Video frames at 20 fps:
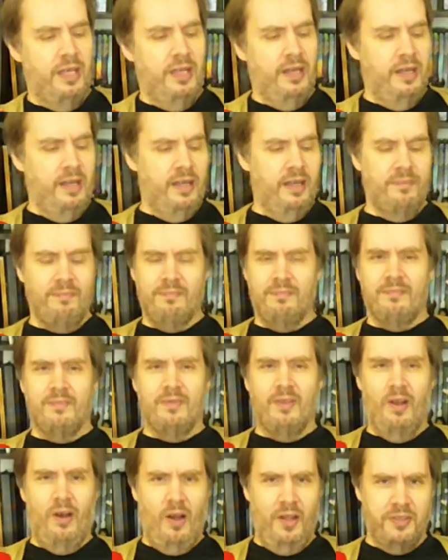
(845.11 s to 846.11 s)
Uh,
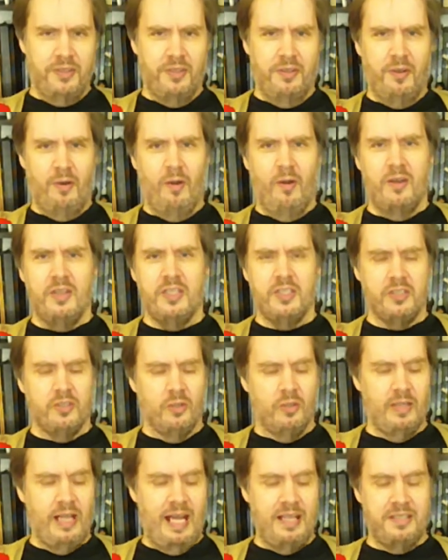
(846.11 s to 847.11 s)
also, there are
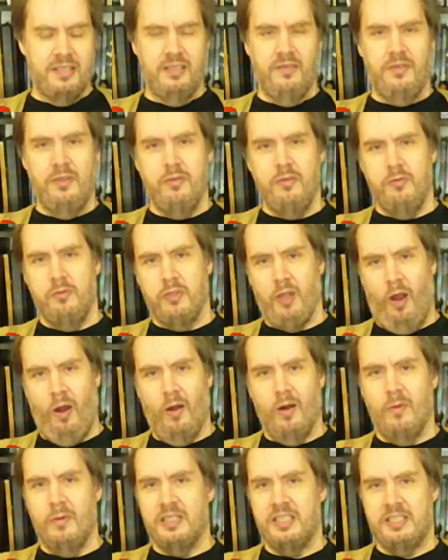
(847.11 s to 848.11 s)
additional classes. If you do
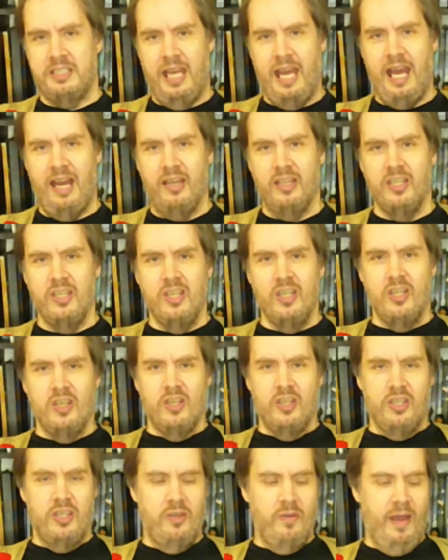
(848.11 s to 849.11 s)
Taroist a stat,
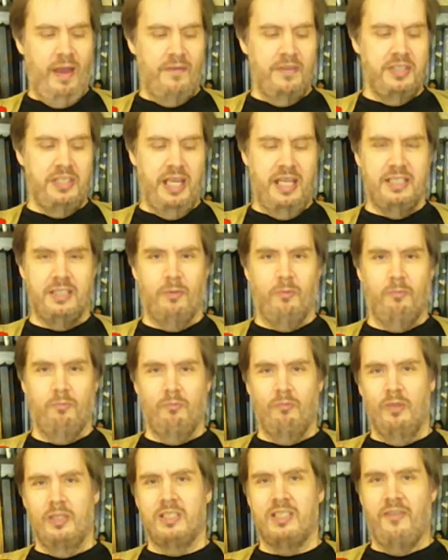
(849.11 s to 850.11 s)
you have a chance at
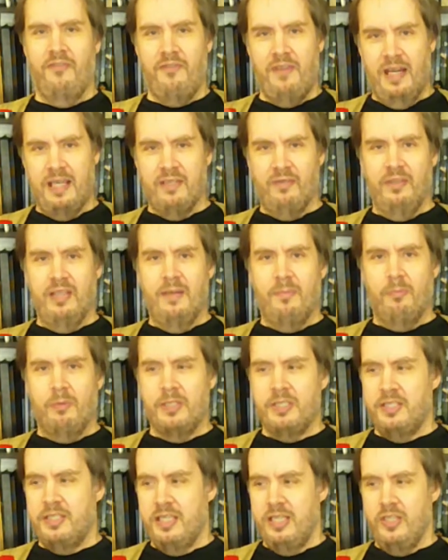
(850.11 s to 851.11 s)
what is effectively a
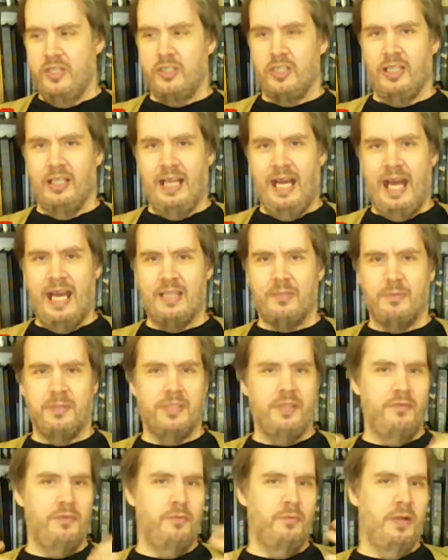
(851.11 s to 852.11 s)
prestige class,
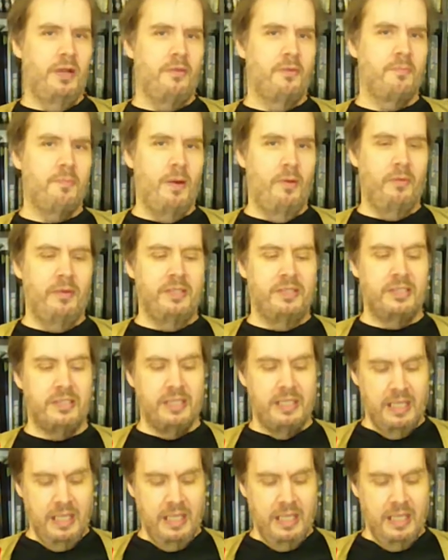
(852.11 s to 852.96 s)
which gives you another bonus.